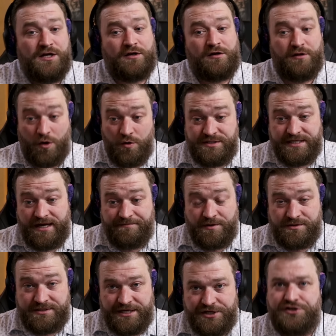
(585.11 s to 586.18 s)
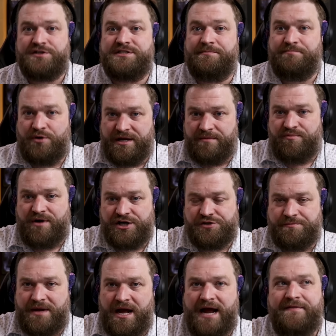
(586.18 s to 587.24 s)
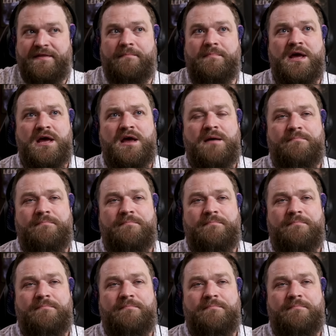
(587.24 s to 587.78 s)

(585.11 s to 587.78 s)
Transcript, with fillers: closing up those tissues and putting pressure behind them.